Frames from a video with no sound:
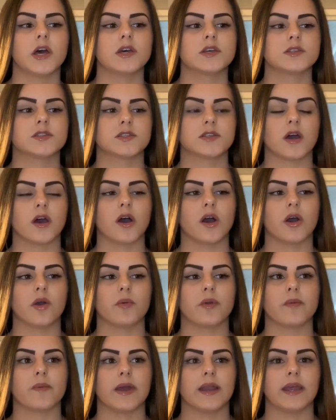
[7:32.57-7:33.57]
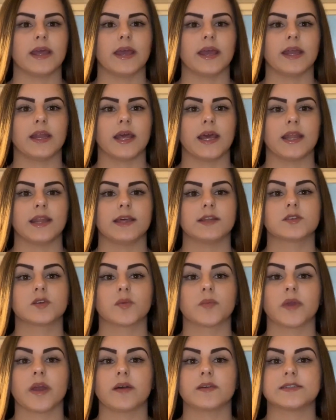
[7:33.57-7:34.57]
So we went in, and they
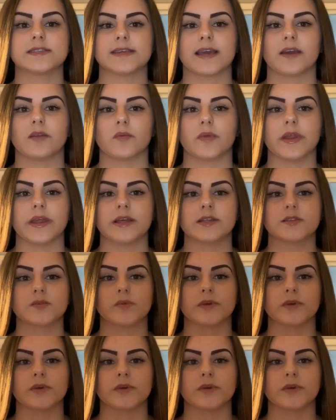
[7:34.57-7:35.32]
told me I was 10 weeks,